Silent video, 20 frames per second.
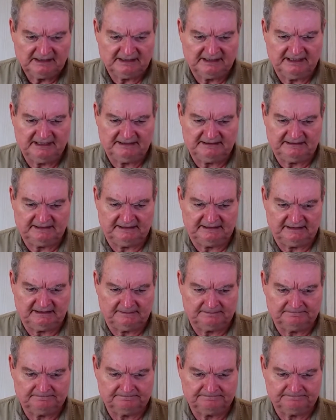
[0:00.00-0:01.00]
It
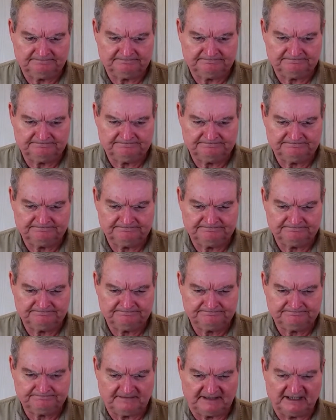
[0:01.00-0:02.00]

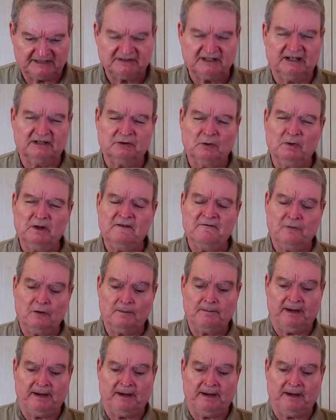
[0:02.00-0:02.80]
like I said, it's only 4